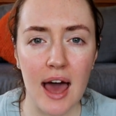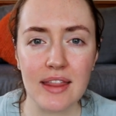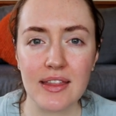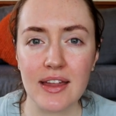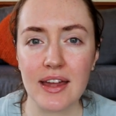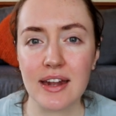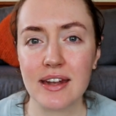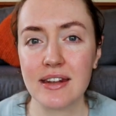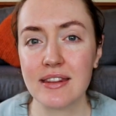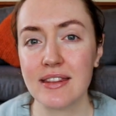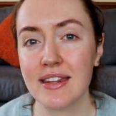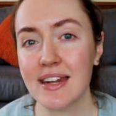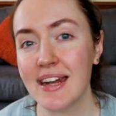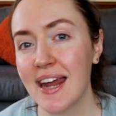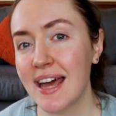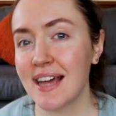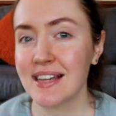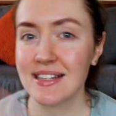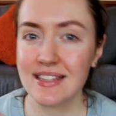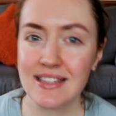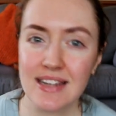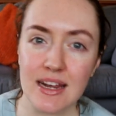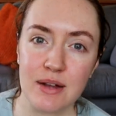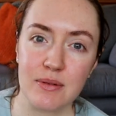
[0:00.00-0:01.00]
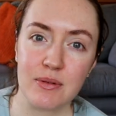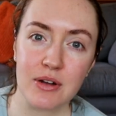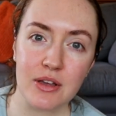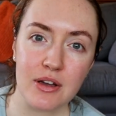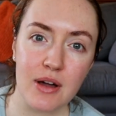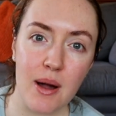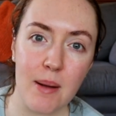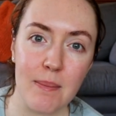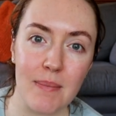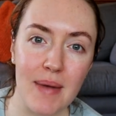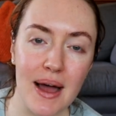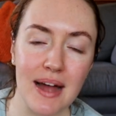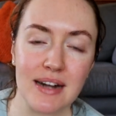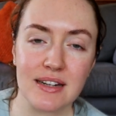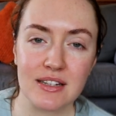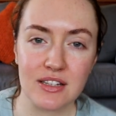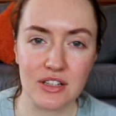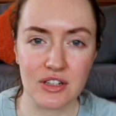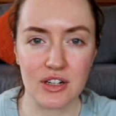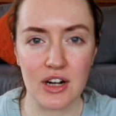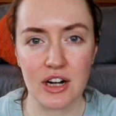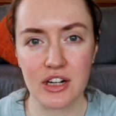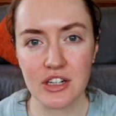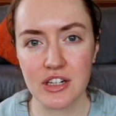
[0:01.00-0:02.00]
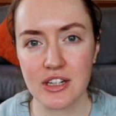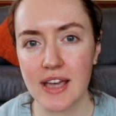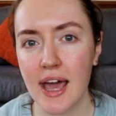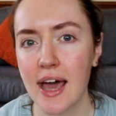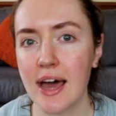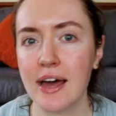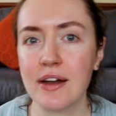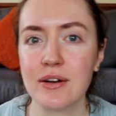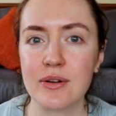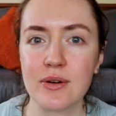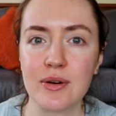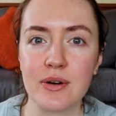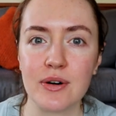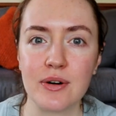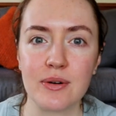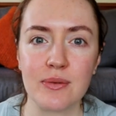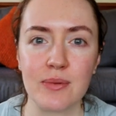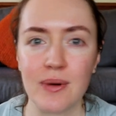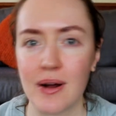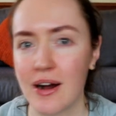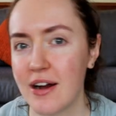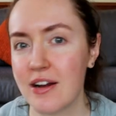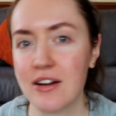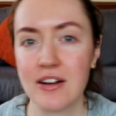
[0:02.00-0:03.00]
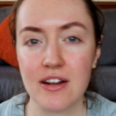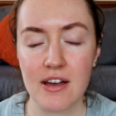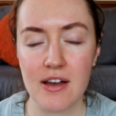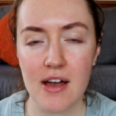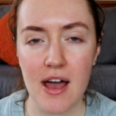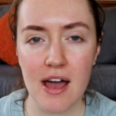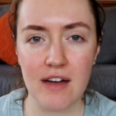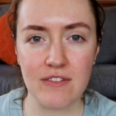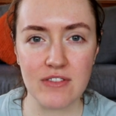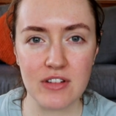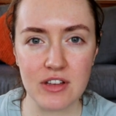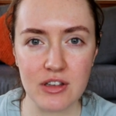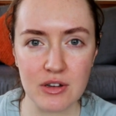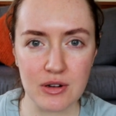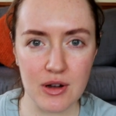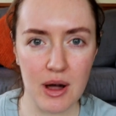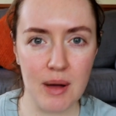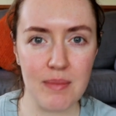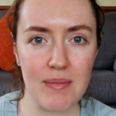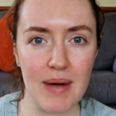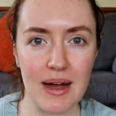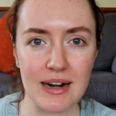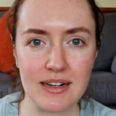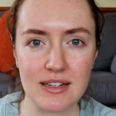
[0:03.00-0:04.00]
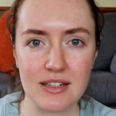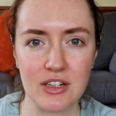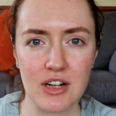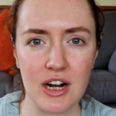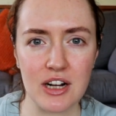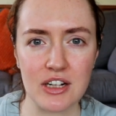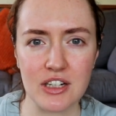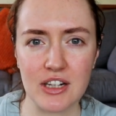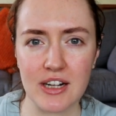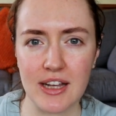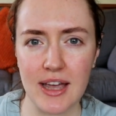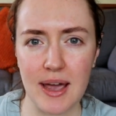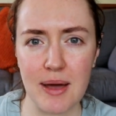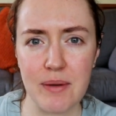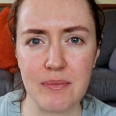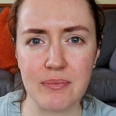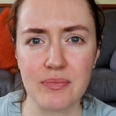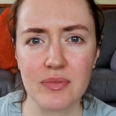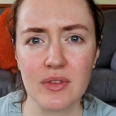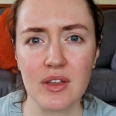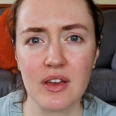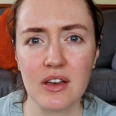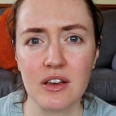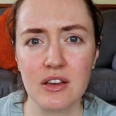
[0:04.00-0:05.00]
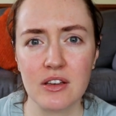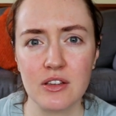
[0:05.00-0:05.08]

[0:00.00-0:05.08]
And then the next day when you come back to stretch again, or wherever you come back to stretch again,